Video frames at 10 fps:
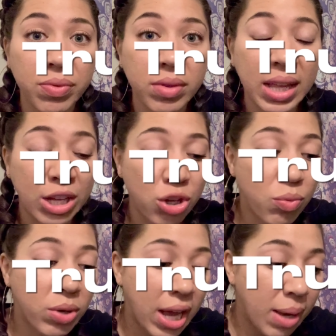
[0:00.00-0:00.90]
Like, you
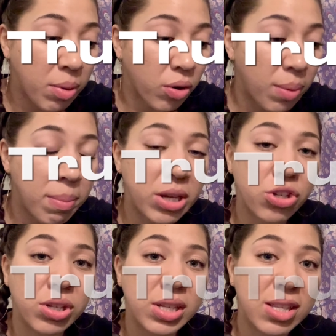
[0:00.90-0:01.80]
came here on a mission
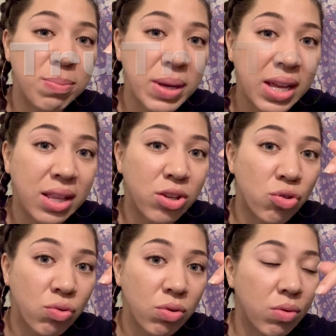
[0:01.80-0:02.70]
to speak the
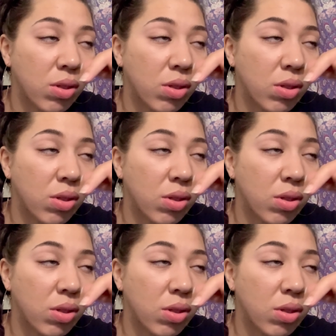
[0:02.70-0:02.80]
truth.